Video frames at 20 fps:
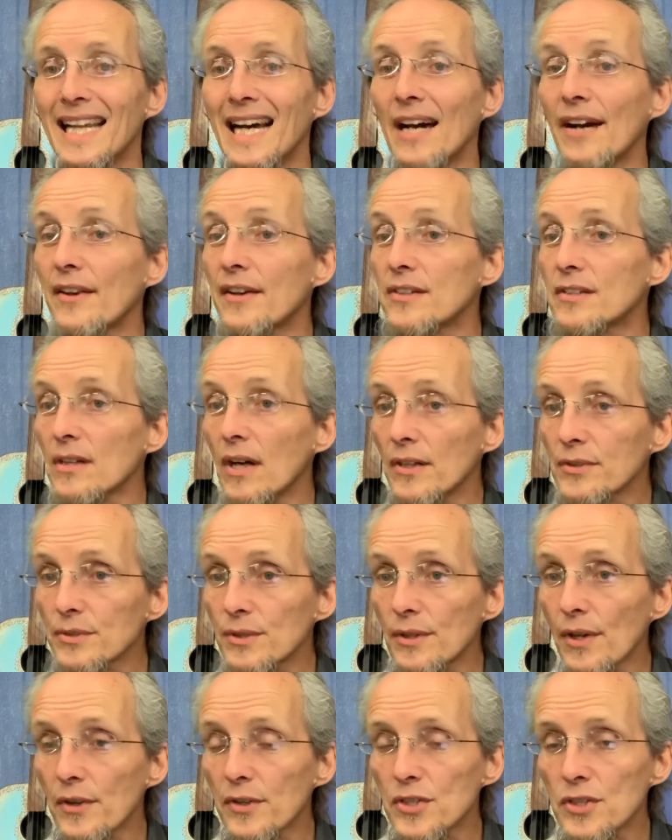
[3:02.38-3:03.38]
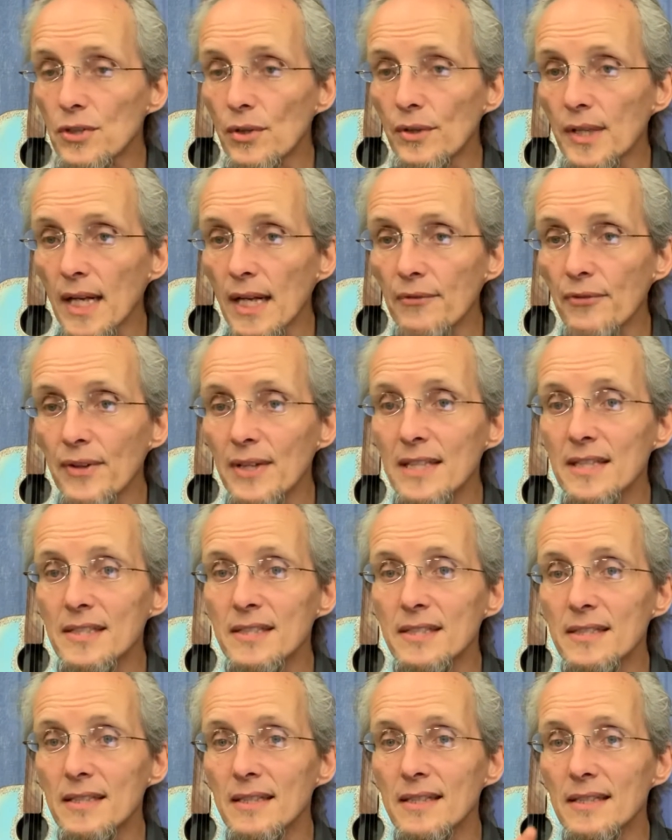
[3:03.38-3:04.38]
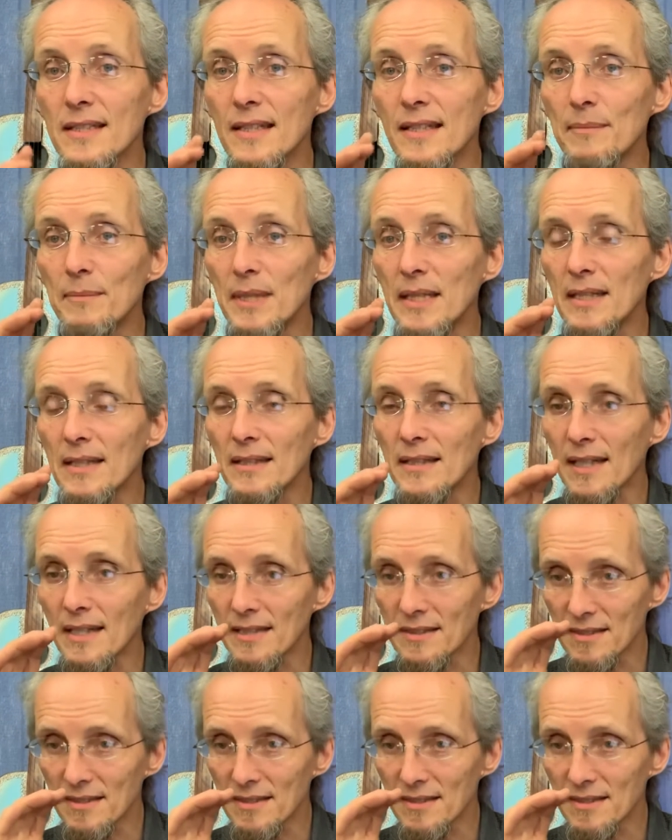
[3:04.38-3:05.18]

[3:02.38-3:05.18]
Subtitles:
There's also another shorthand for this. It'd be like,